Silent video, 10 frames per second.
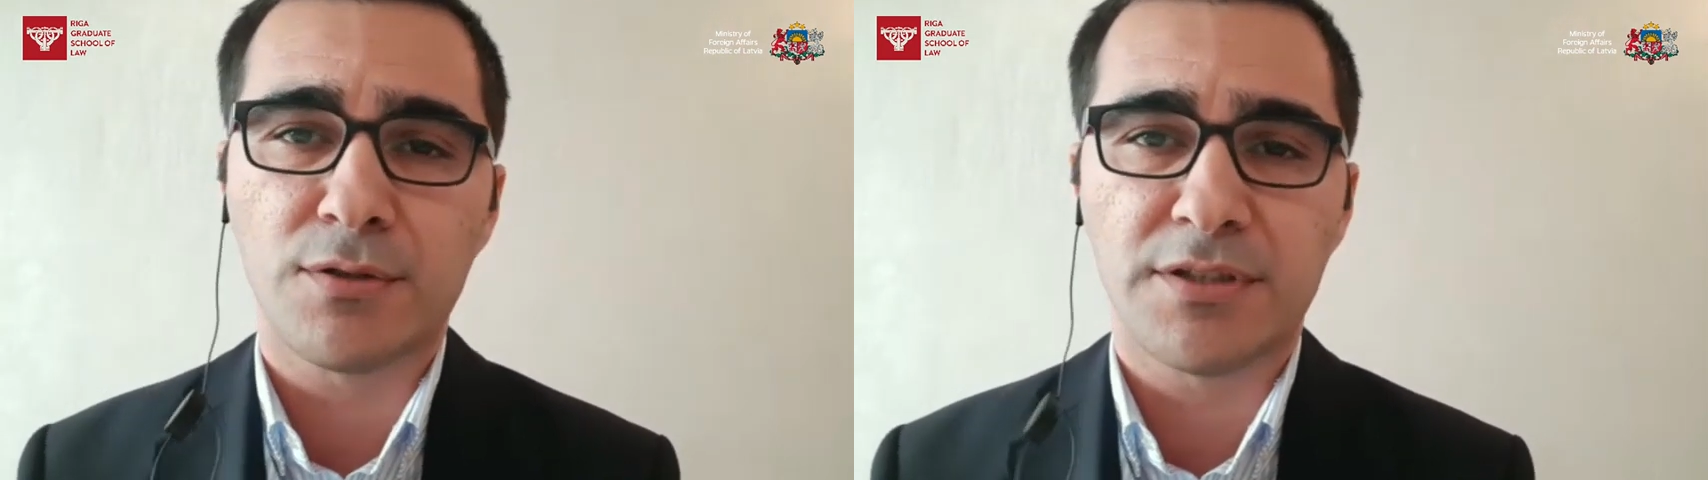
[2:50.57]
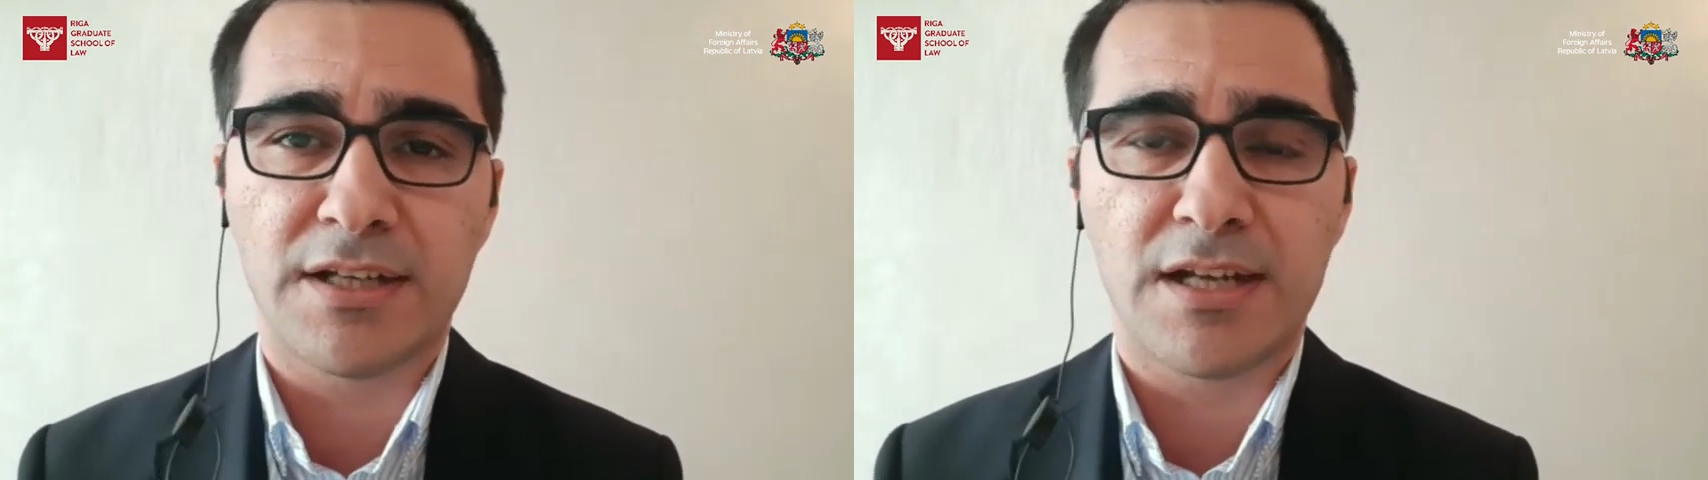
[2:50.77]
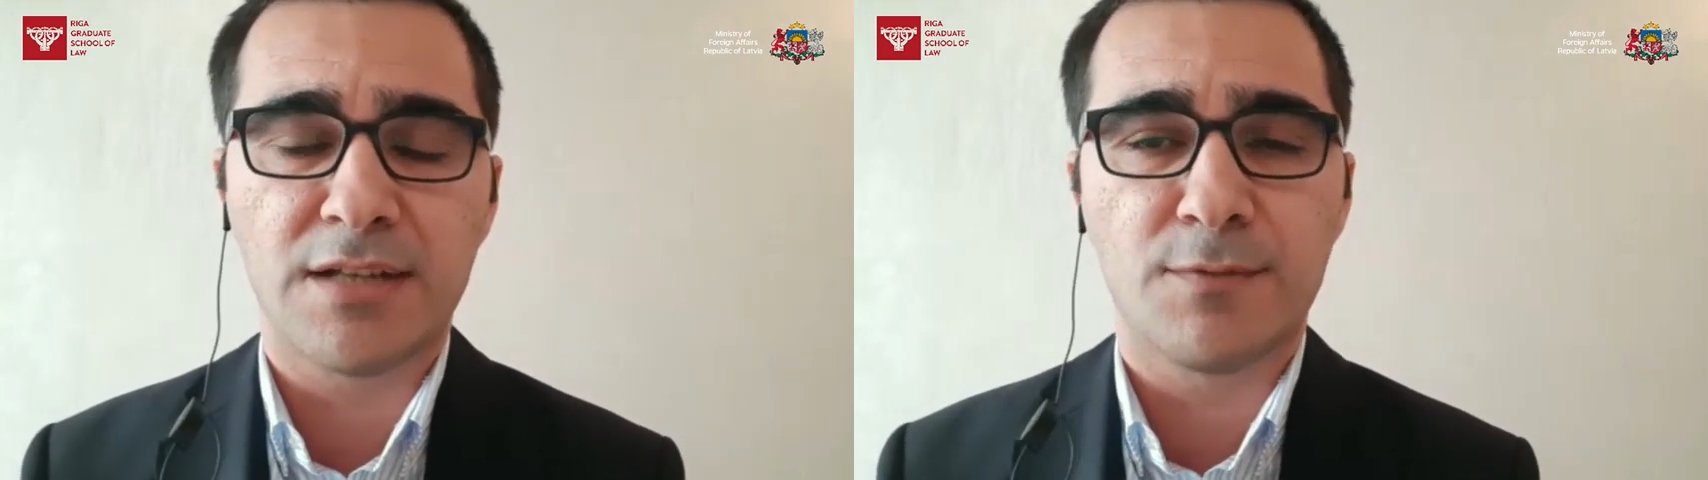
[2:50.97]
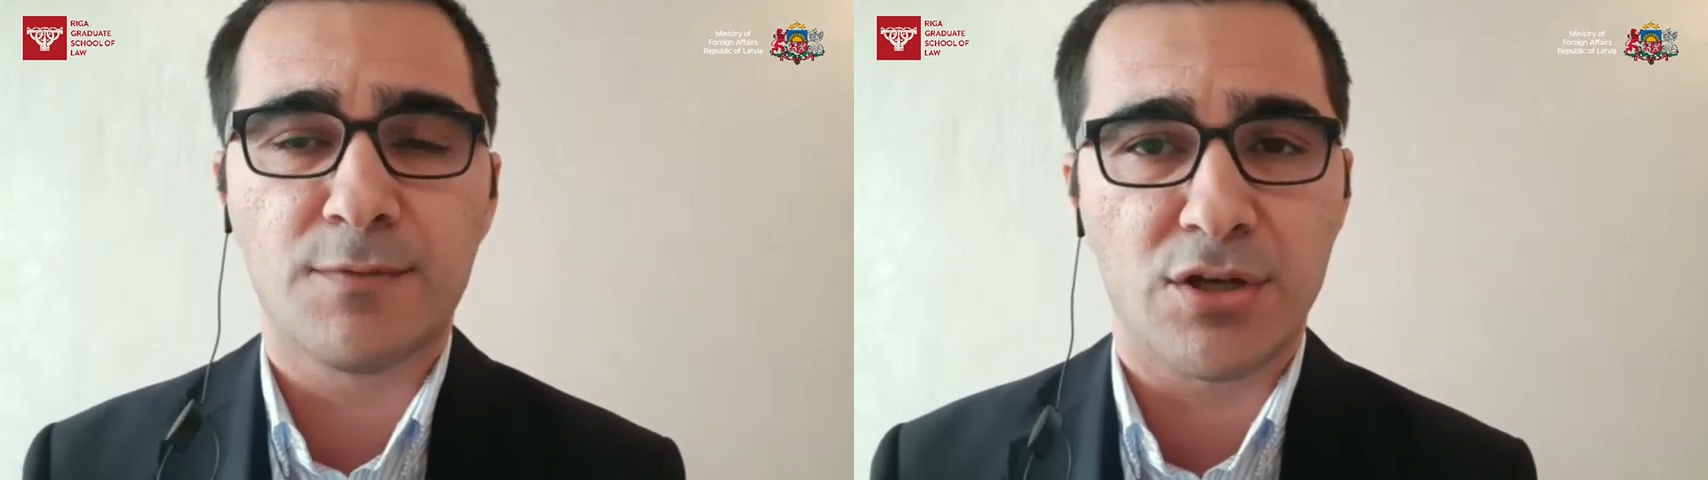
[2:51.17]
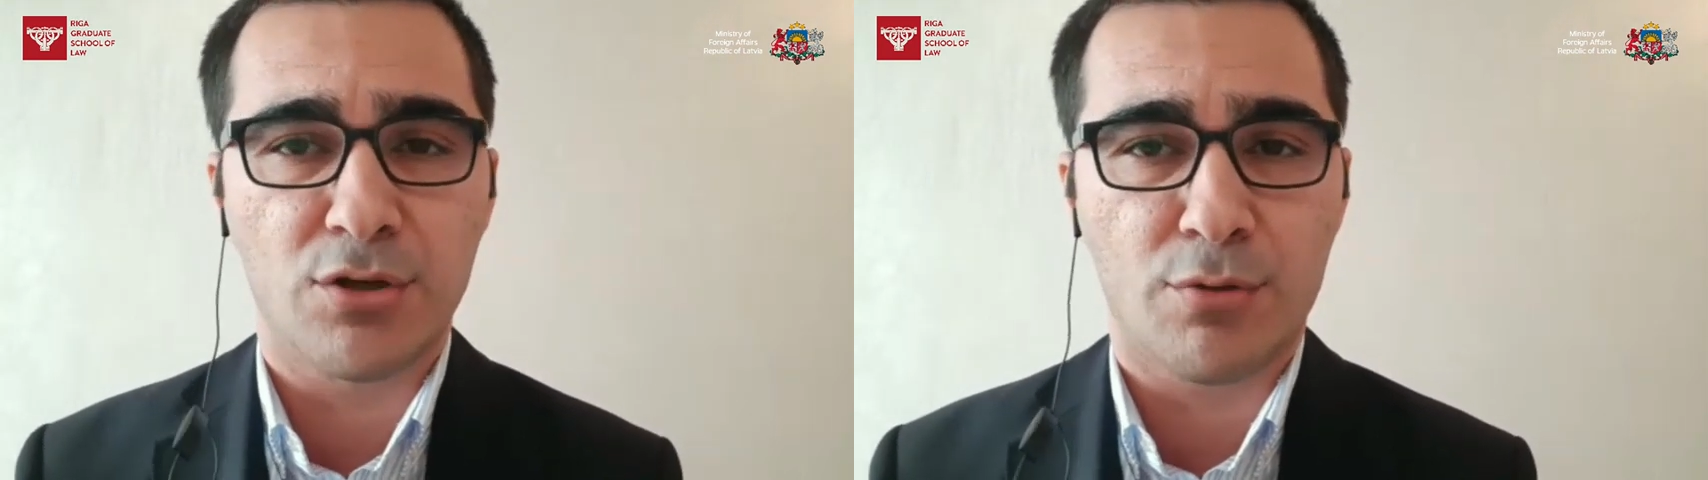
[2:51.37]
to integrate with
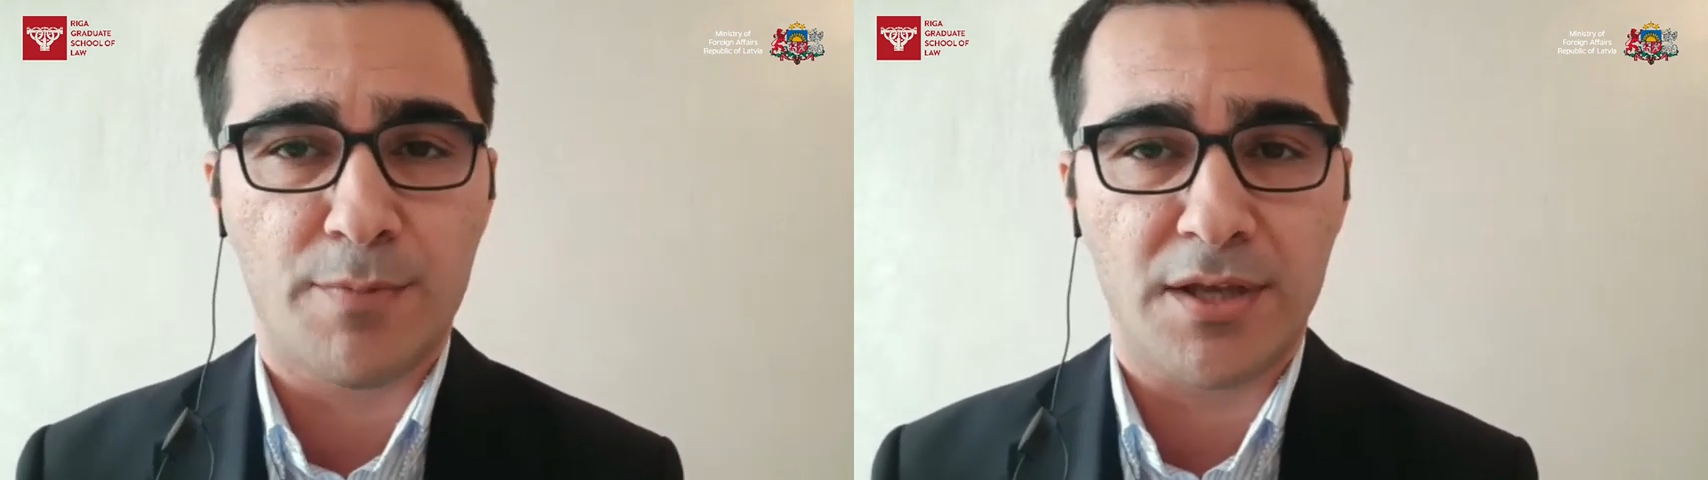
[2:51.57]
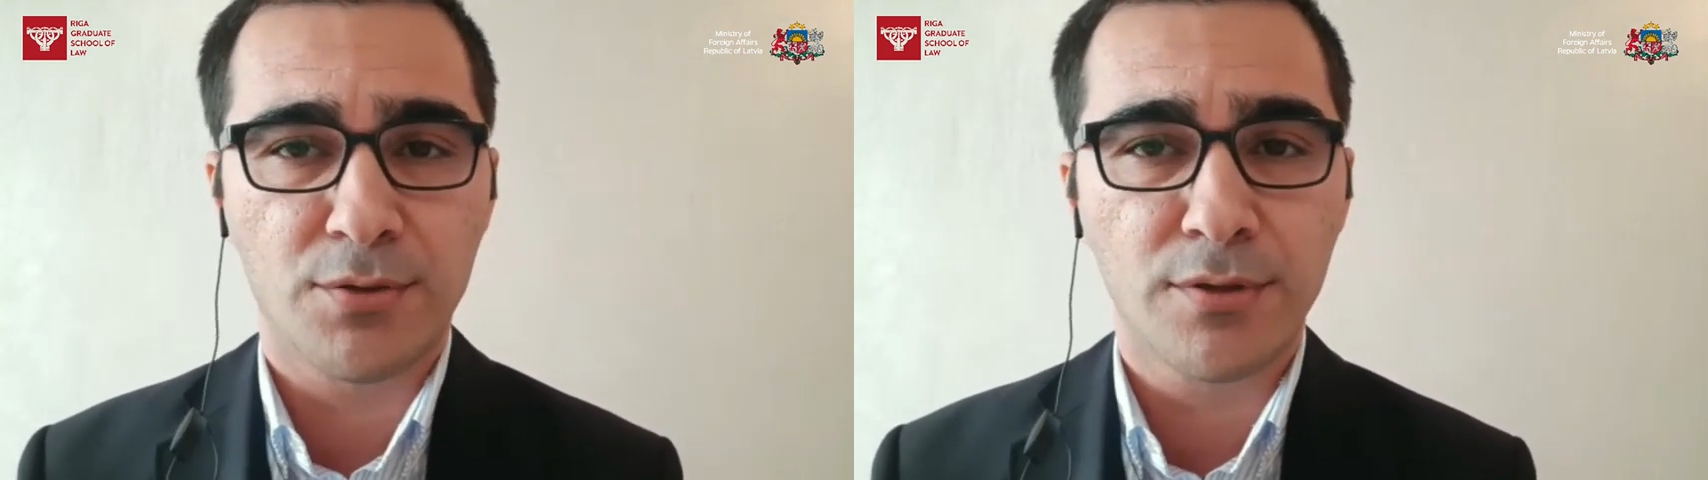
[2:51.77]
the European